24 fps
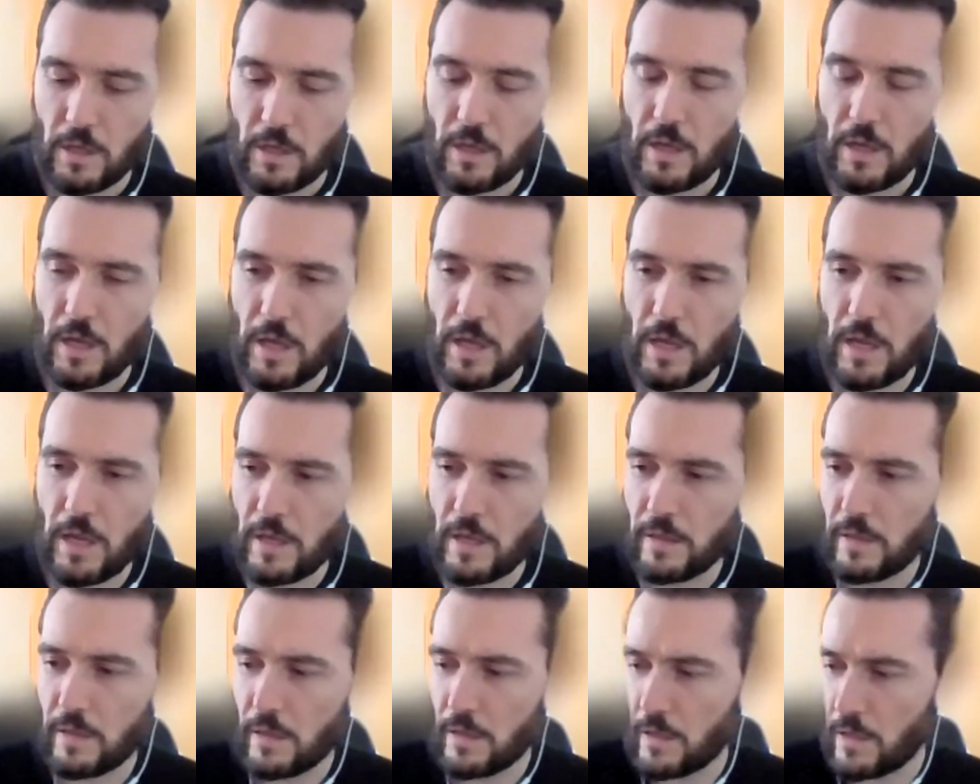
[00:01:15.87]

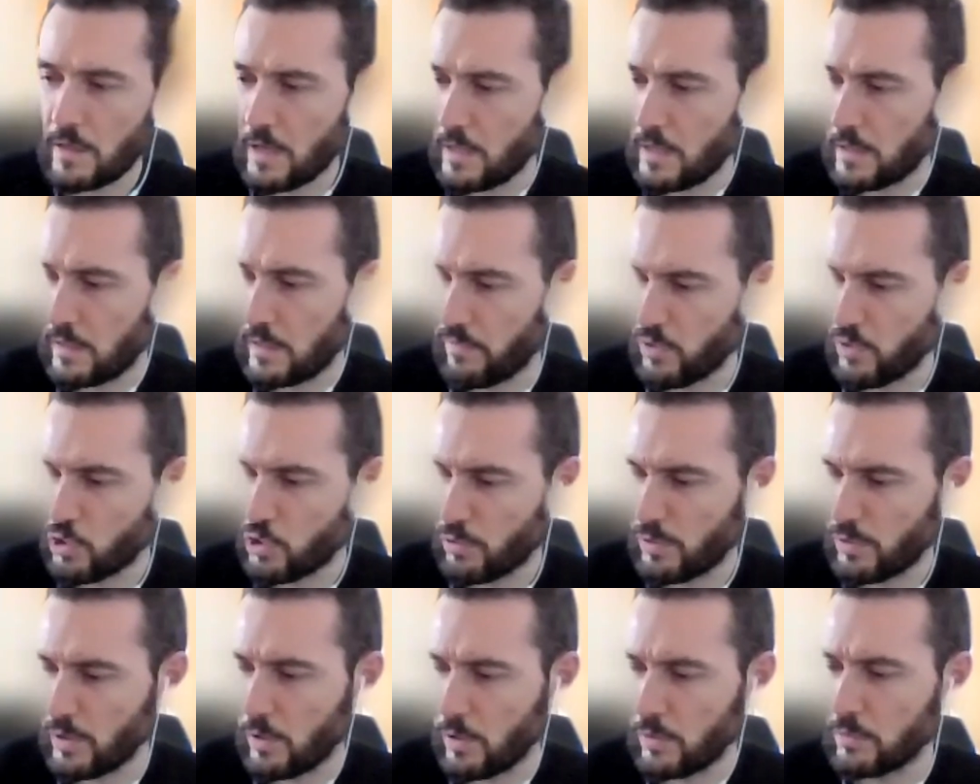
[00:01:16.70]
and
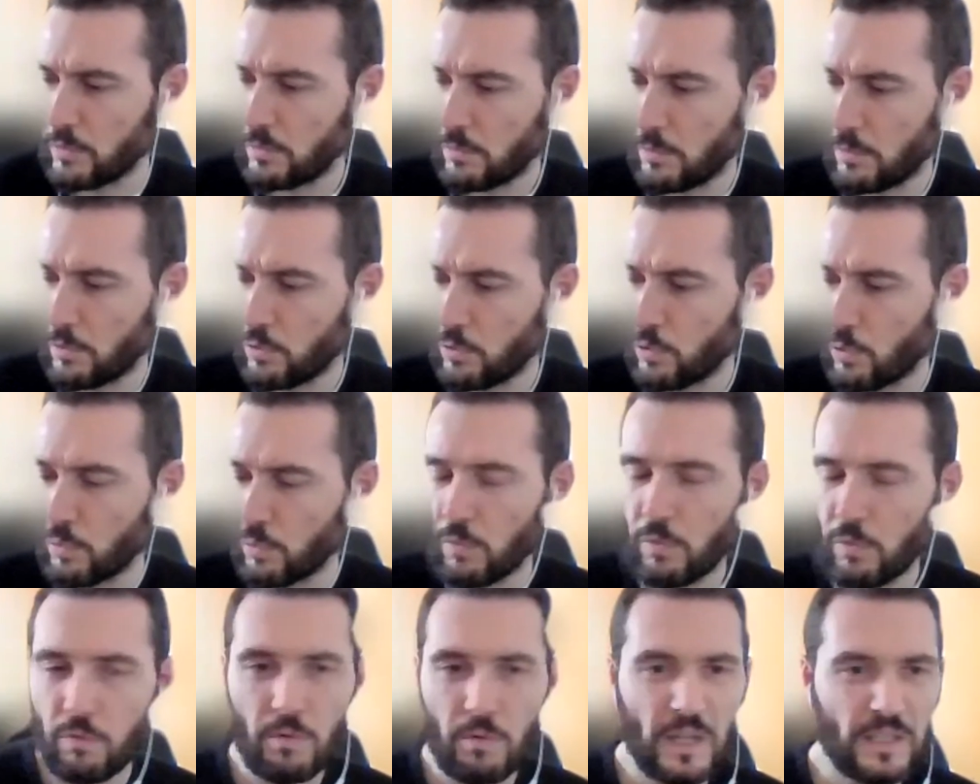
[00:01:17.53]
eventually
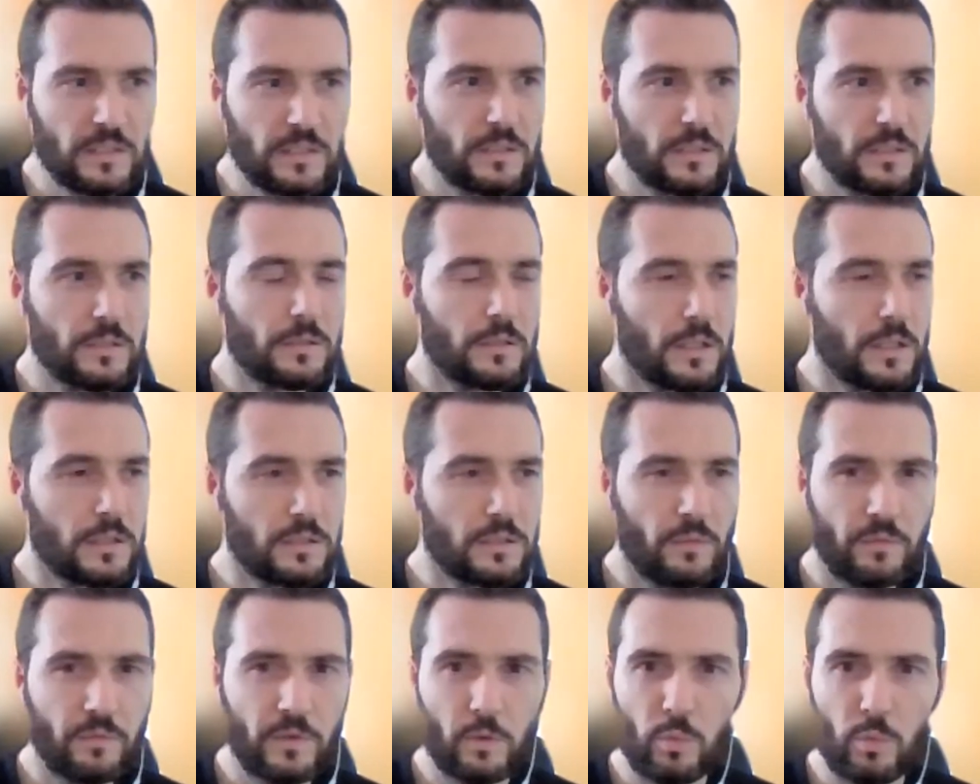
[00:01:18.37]
unknown threats. That's
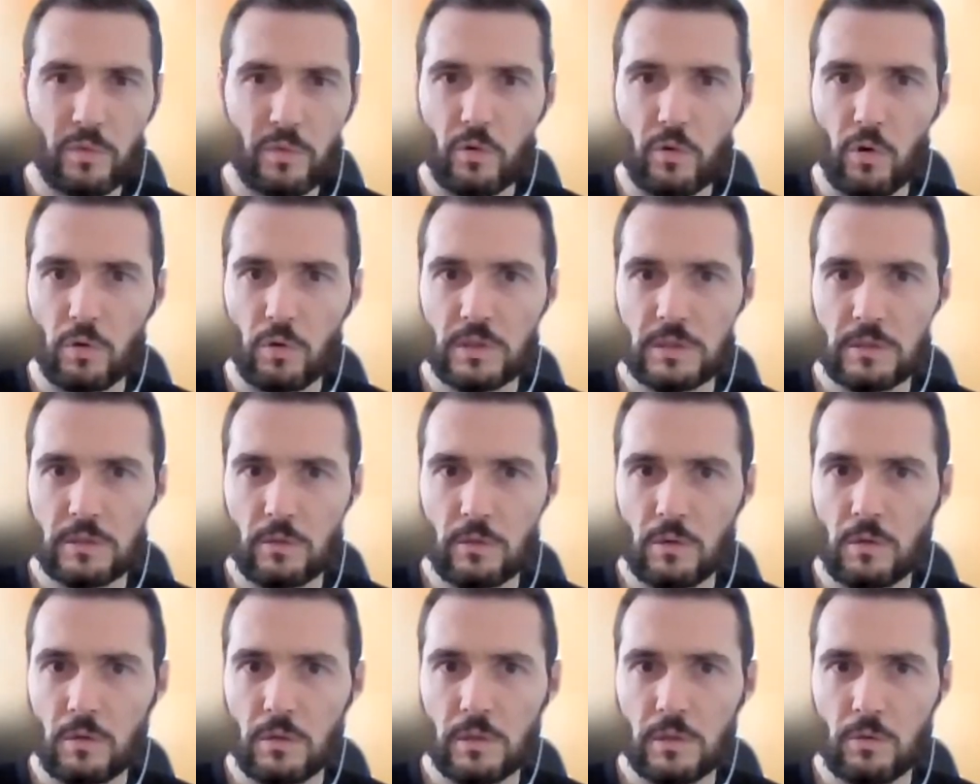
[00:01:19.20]
something we've got in
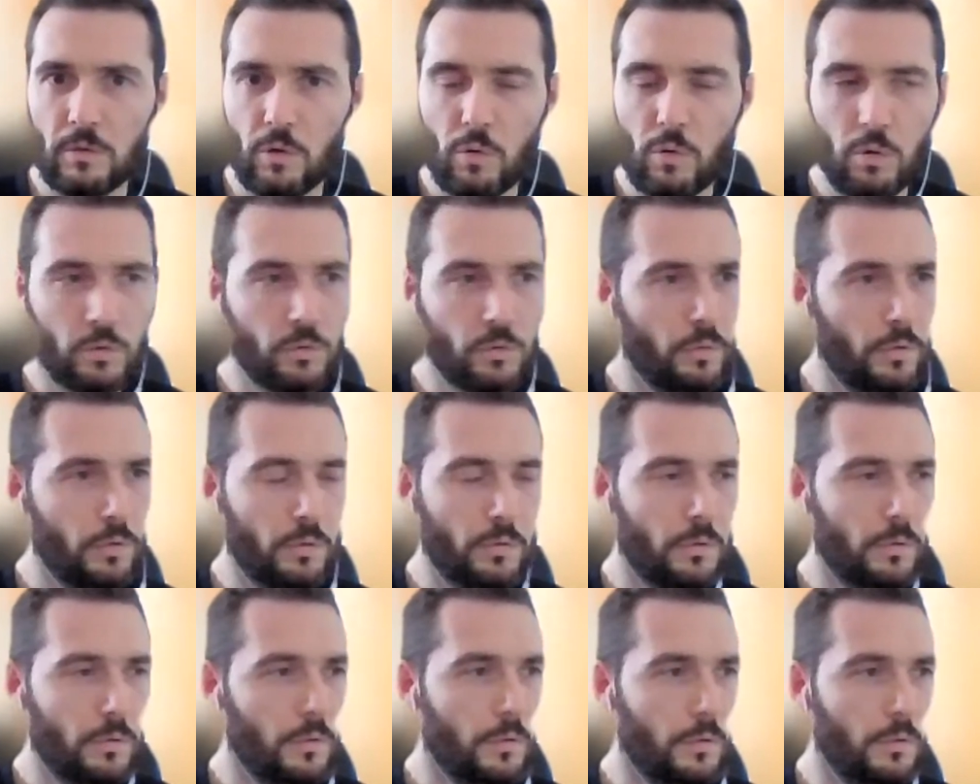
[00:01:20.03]
our
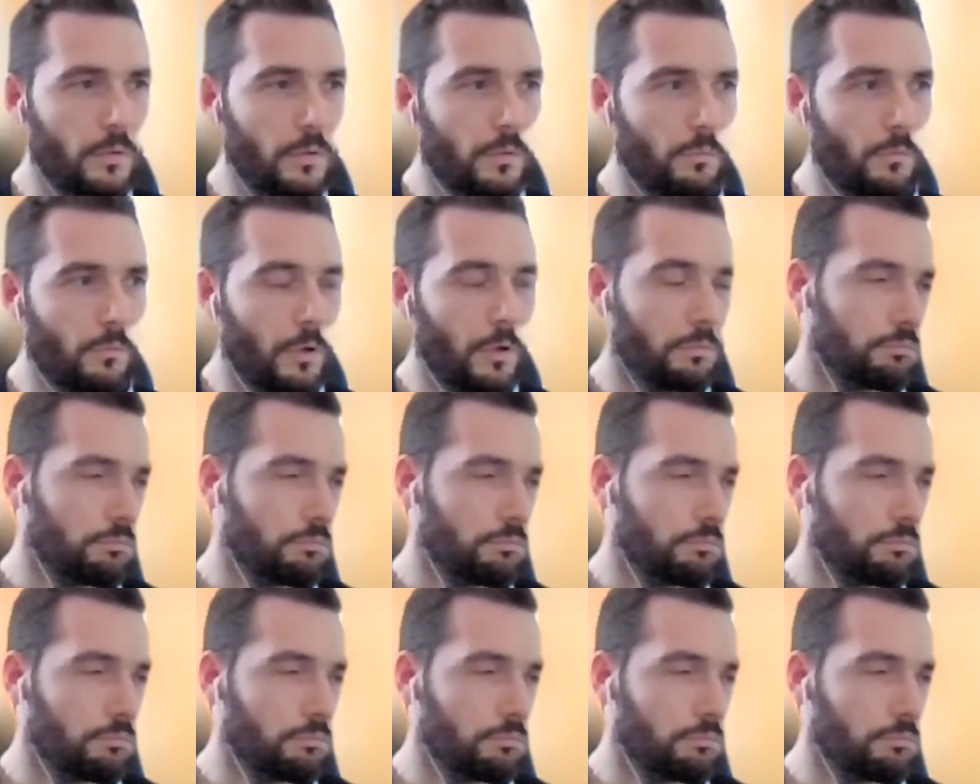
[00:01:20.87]
quarter.